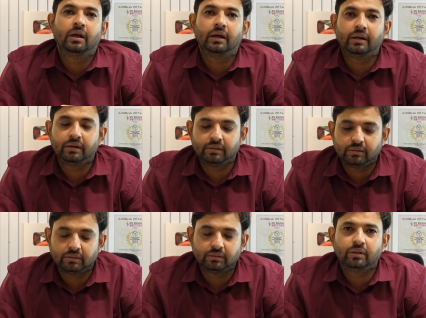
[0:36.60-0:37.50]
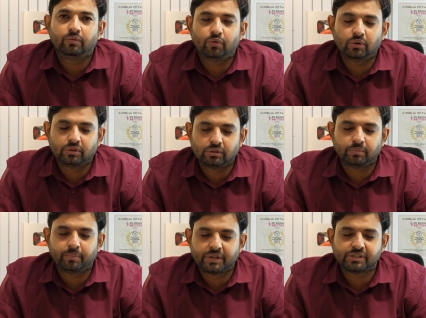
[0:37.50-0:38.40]
And uh, for uh,
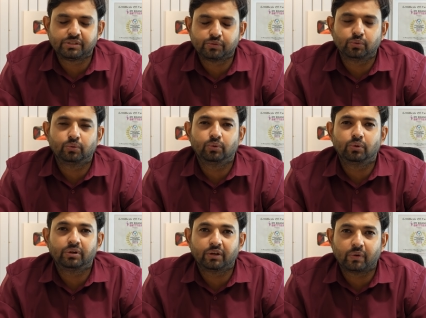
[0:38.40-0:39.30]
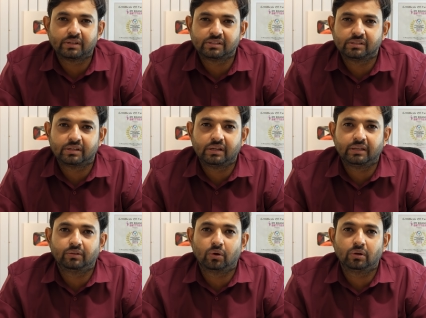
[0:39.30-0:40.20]
patients who don't require surgery,
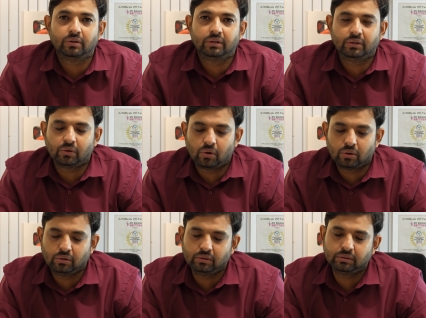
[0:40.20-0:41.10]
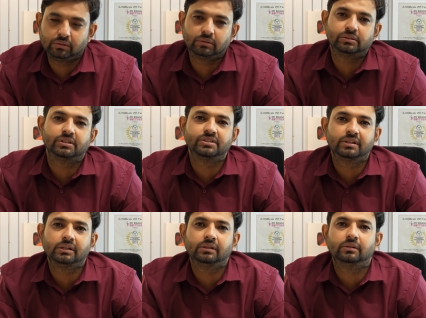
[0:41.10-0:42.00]
like non in
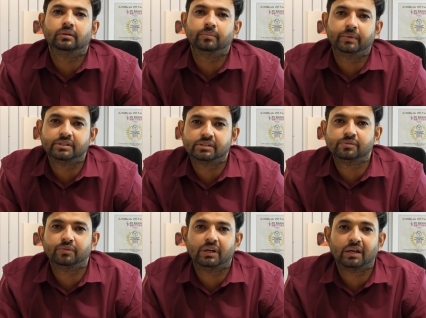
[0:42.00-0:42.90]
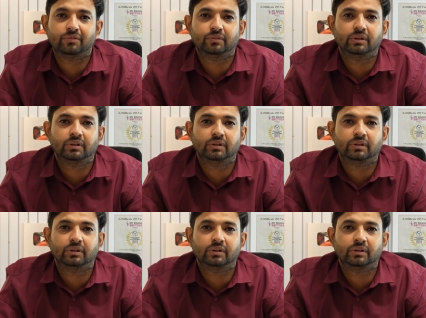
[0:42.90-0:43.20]
non-surgical uh, measures, we have